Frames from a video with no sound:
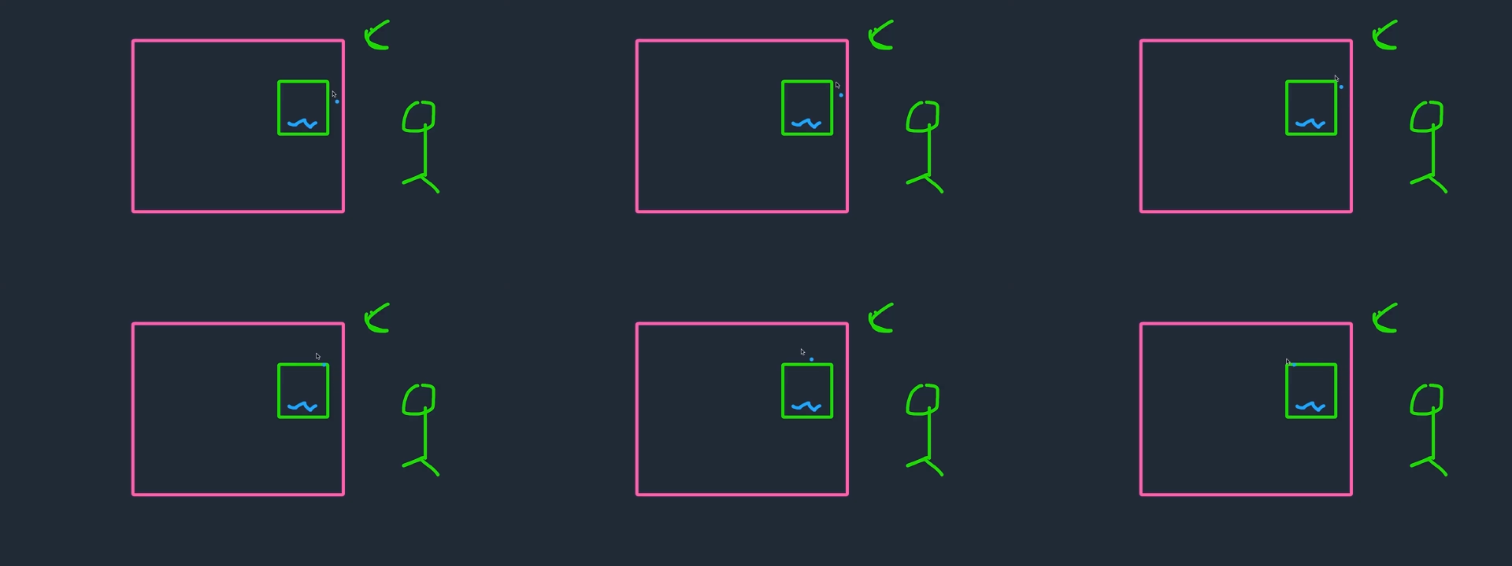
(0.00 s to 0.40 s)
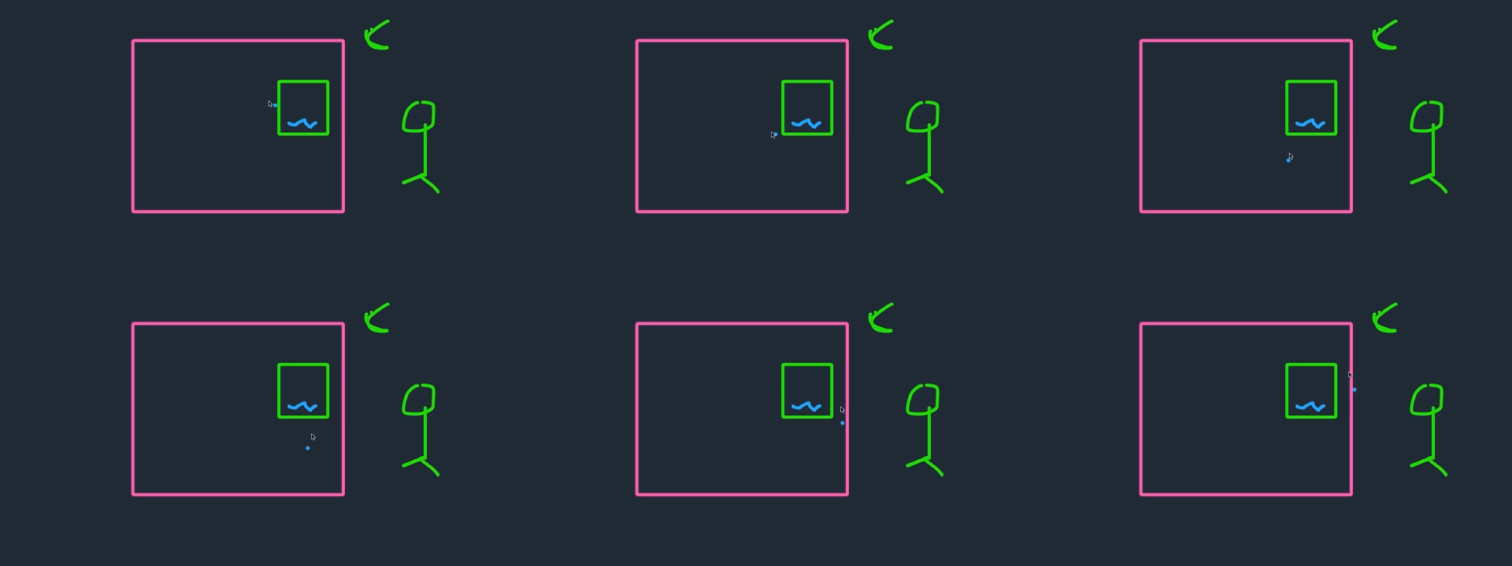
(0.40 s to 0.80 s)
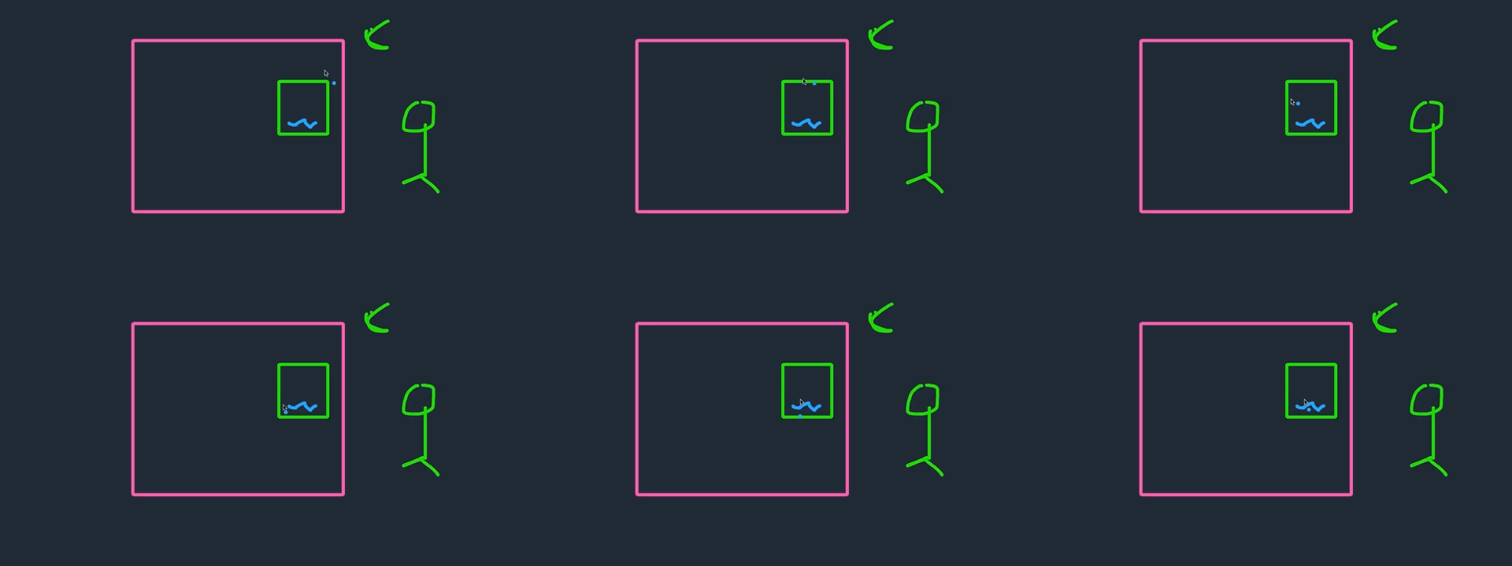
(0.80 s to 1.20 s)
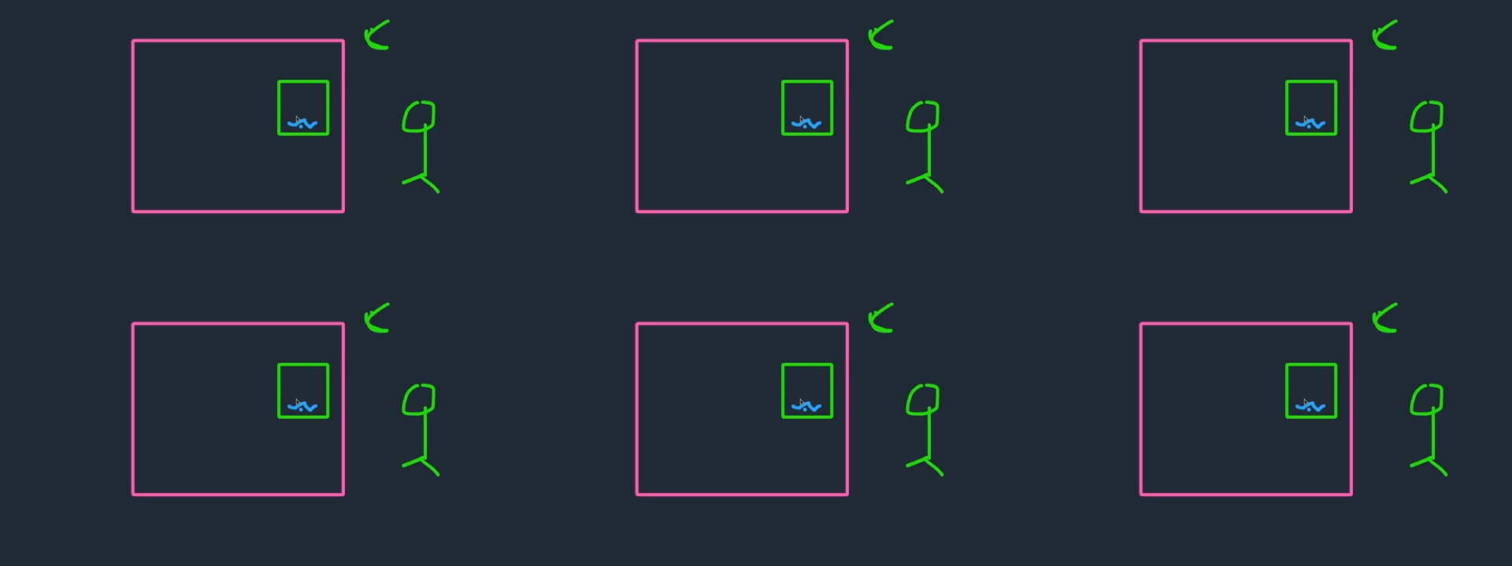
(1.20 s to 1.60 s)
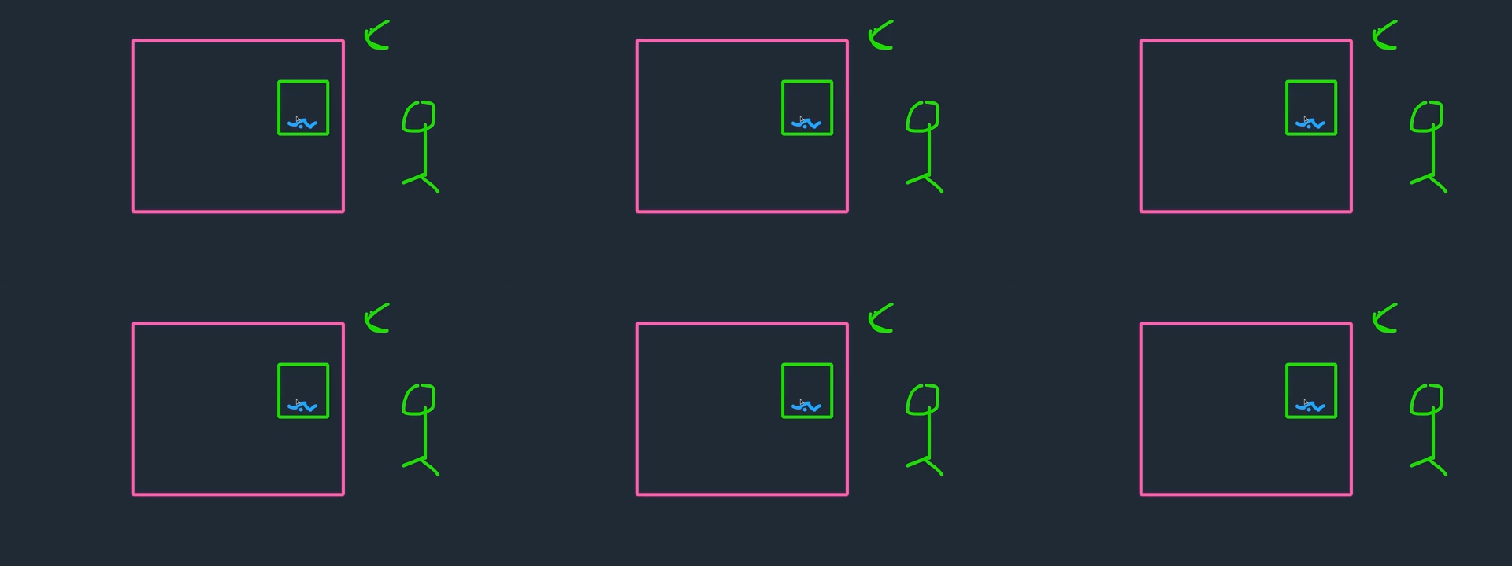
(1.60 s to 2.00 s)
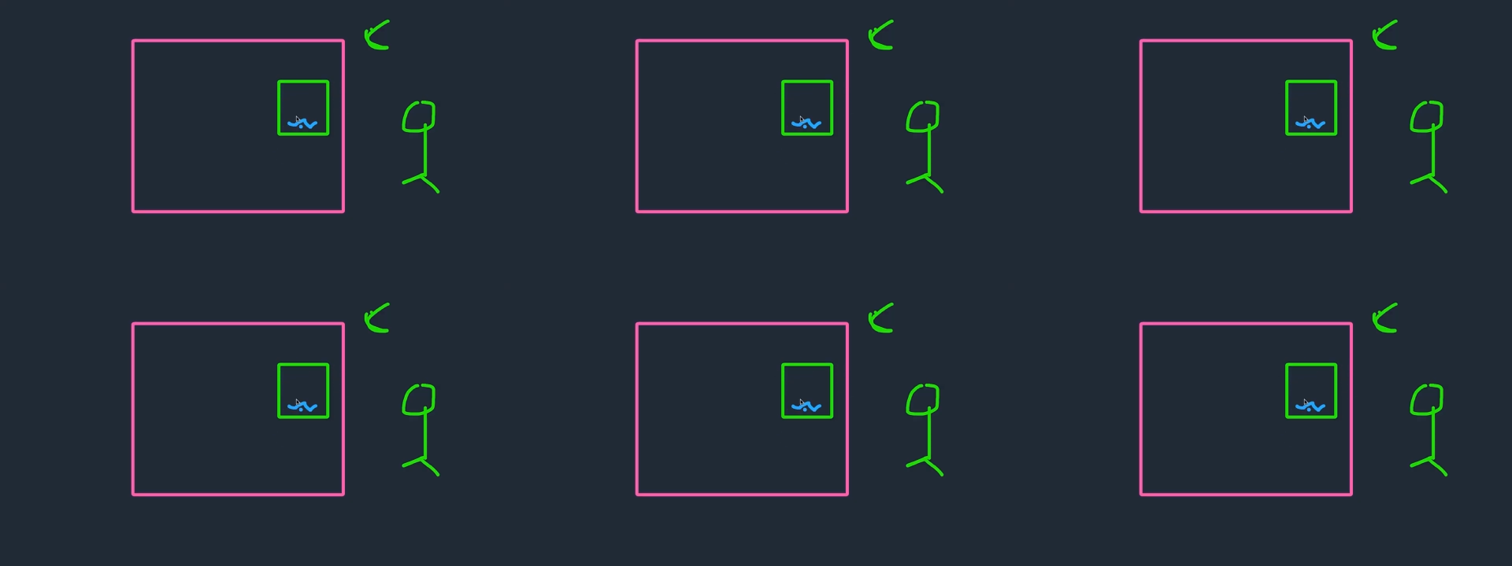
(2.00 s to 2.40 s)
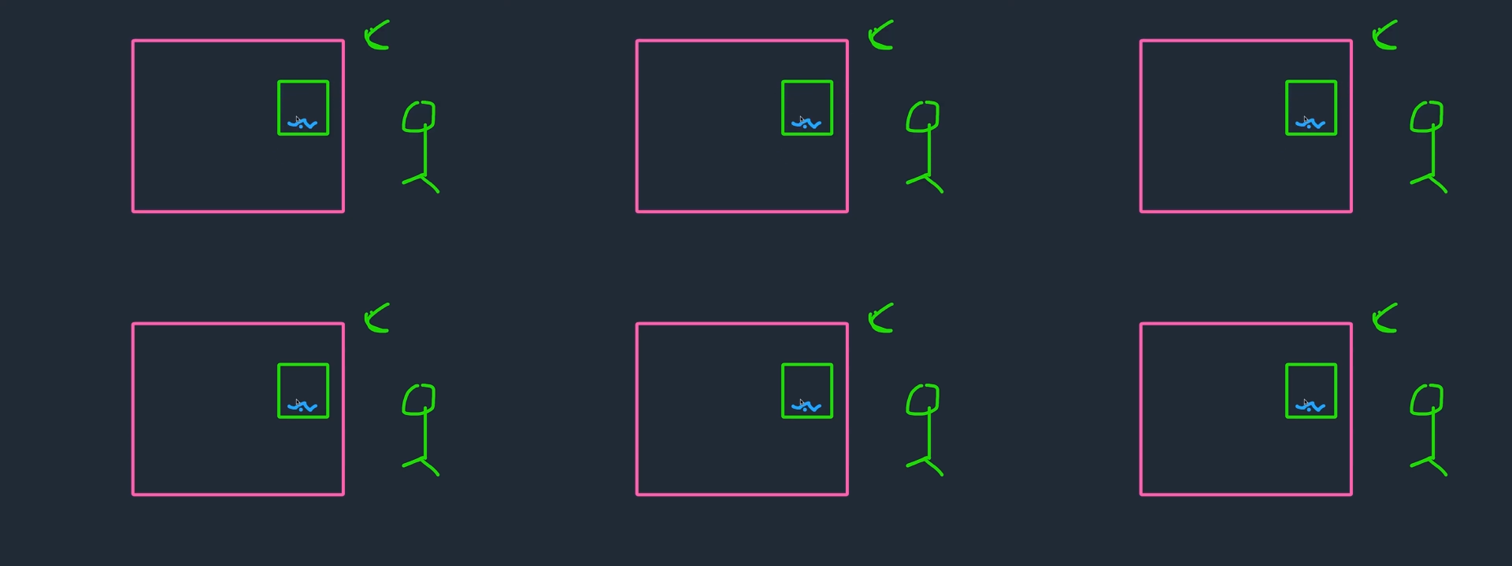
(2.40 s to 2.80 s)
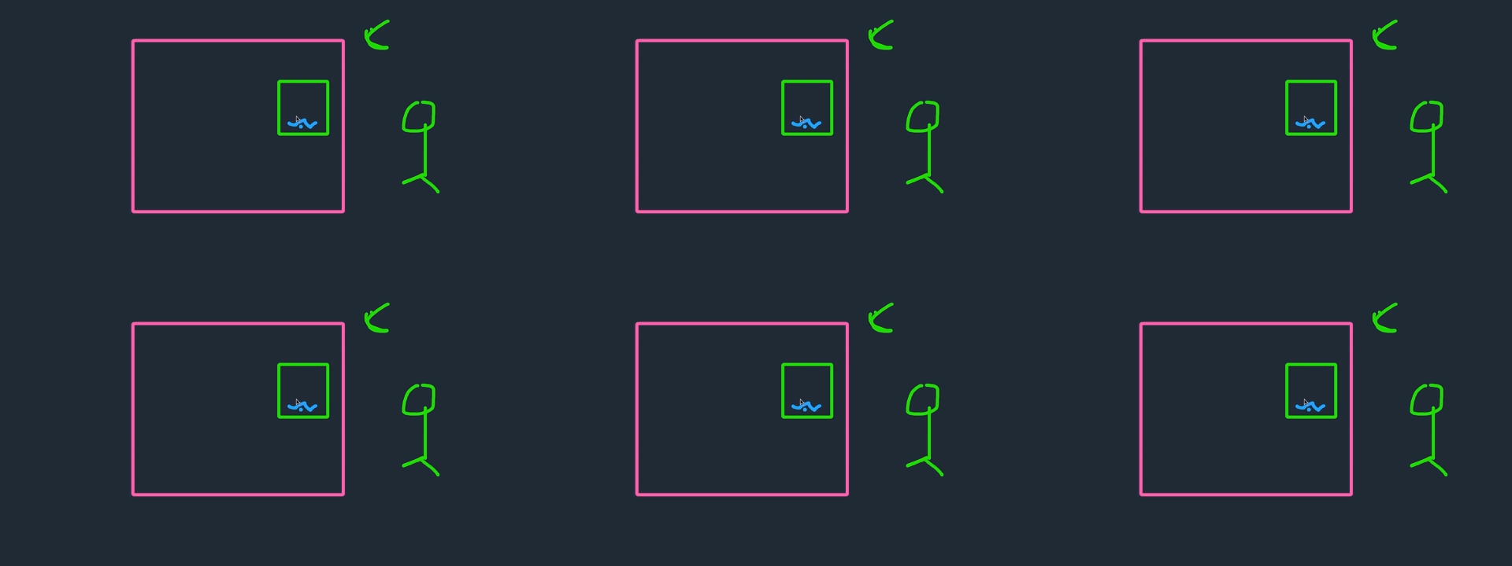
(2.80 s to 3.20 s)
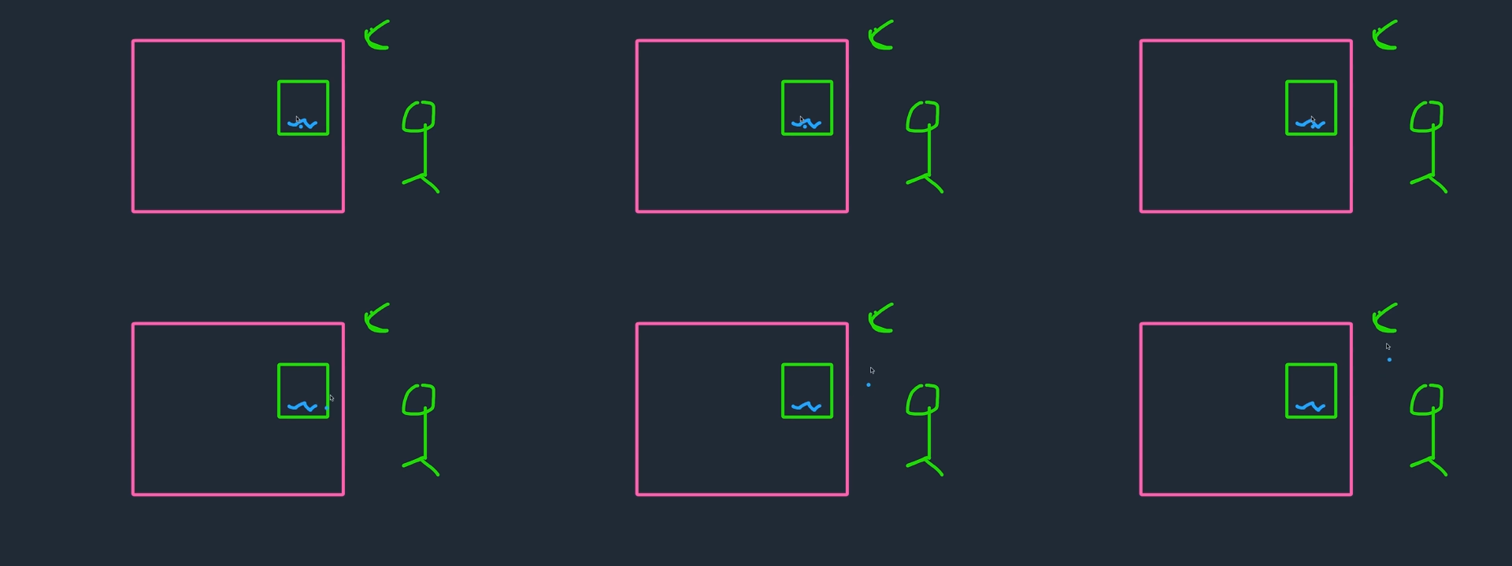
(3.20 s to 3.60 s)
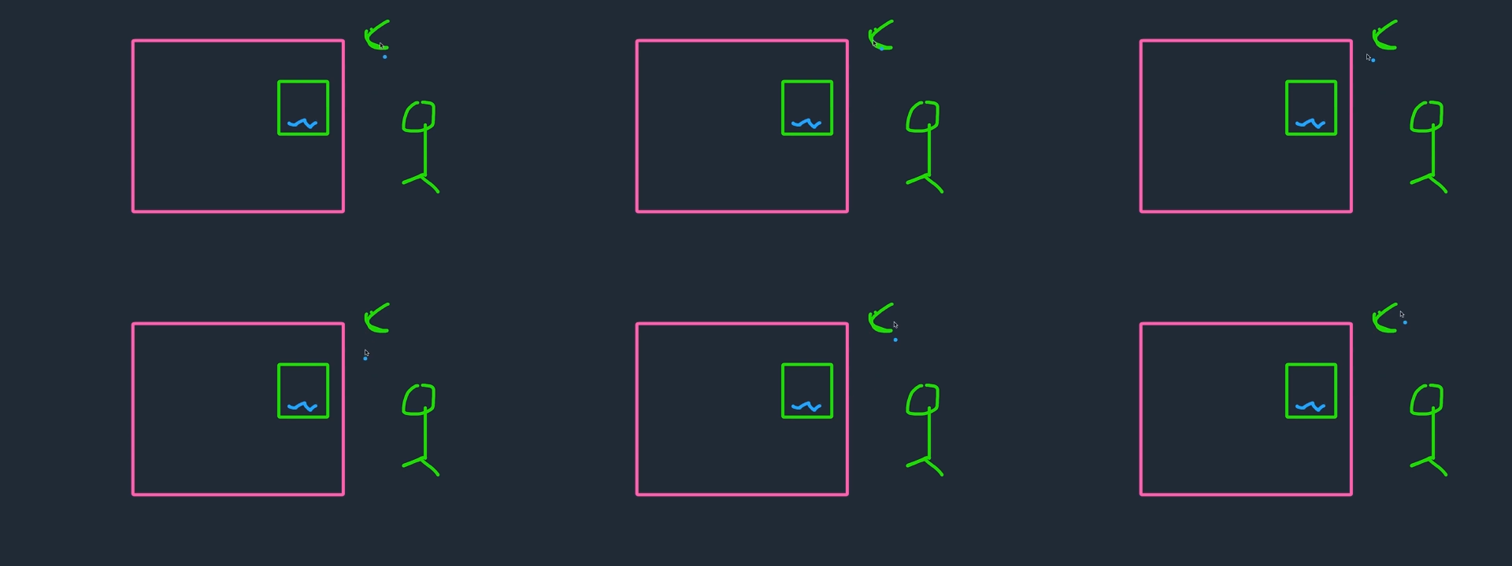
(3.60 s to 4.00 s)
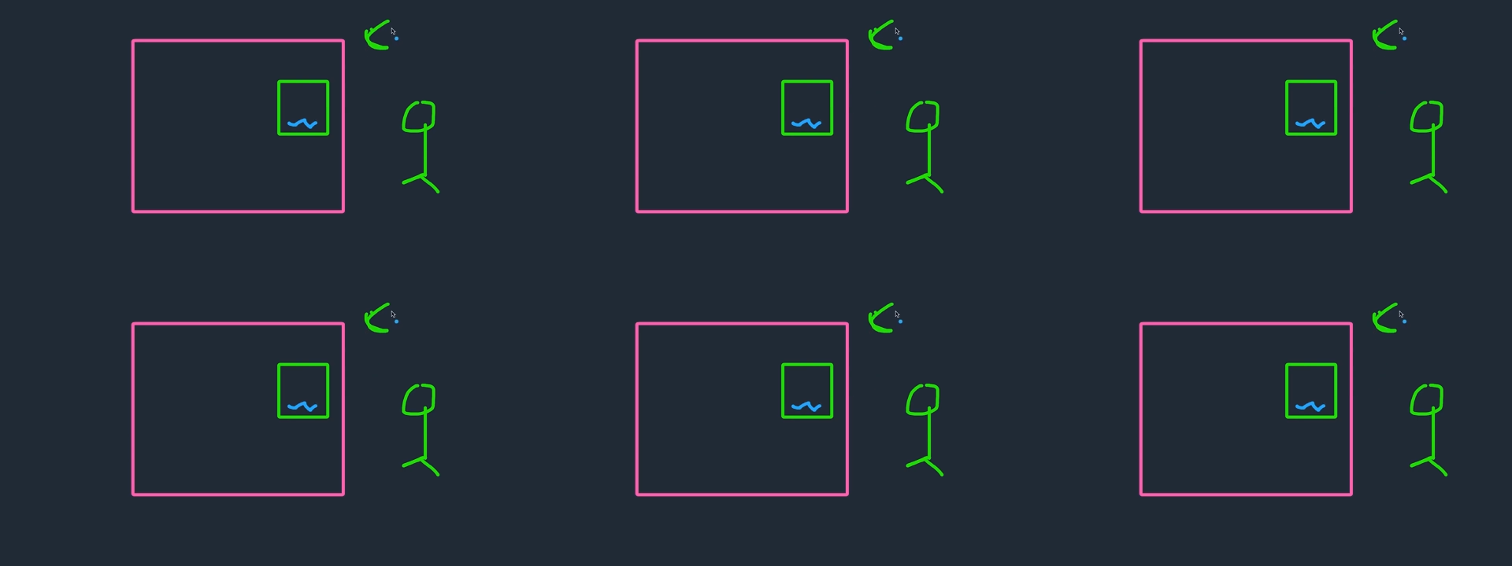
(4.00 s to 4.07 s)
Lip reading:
No face is visible, so there are no lips to read.